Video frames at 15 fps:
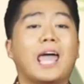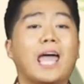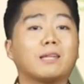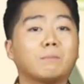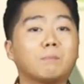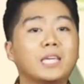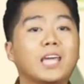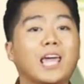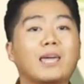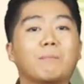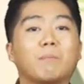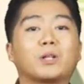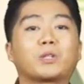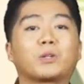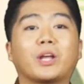and be
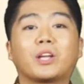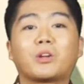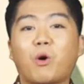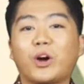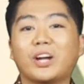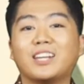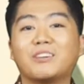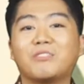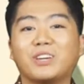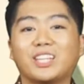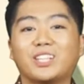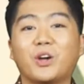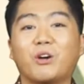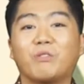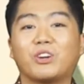able to record a
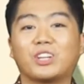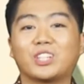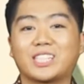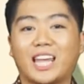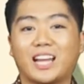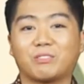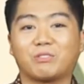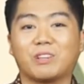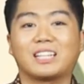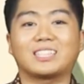video of yourself